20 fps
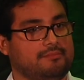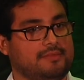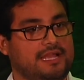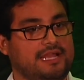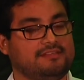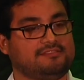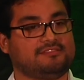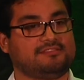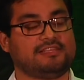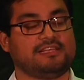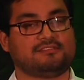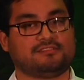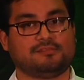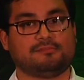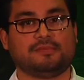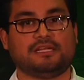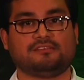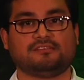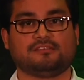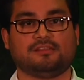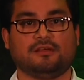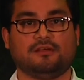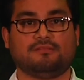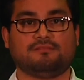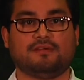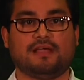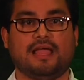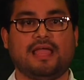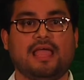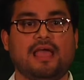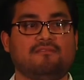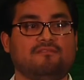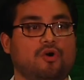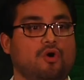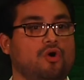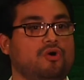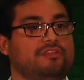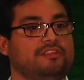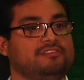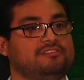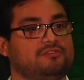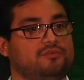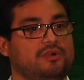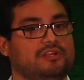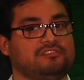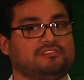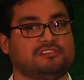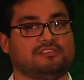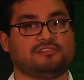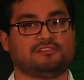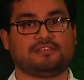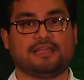I said to myself, I have all these questions.